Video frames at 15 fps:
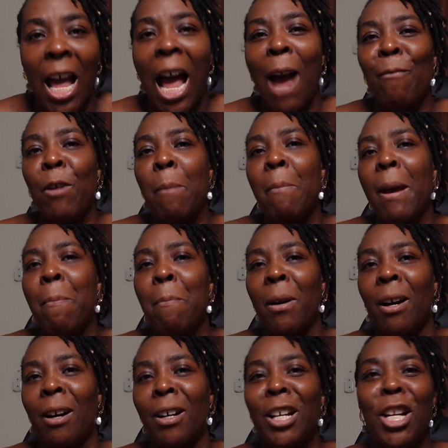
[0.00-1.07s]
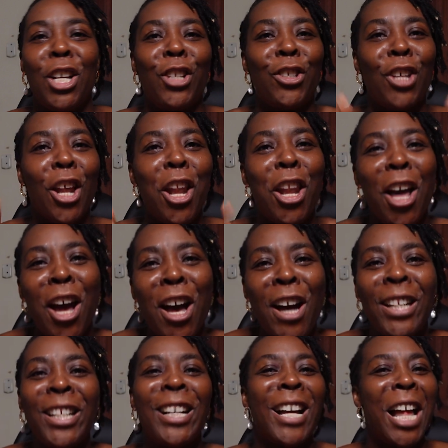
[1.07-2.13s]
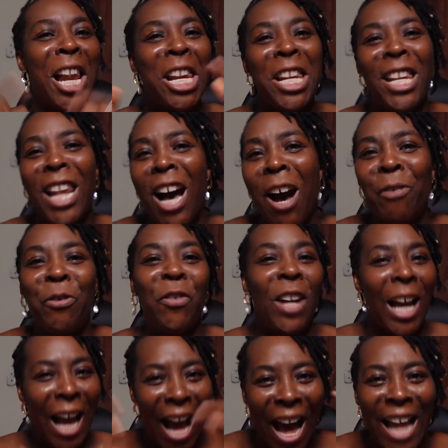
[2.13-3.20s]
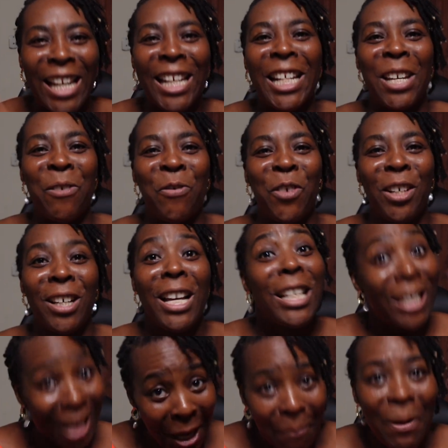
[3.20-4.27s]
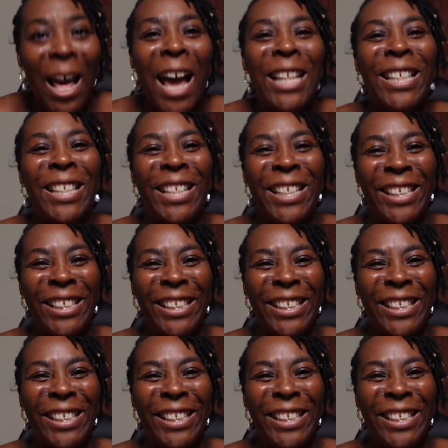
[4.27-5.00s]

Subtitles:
And remember to learn, love, and live. Stay blessed.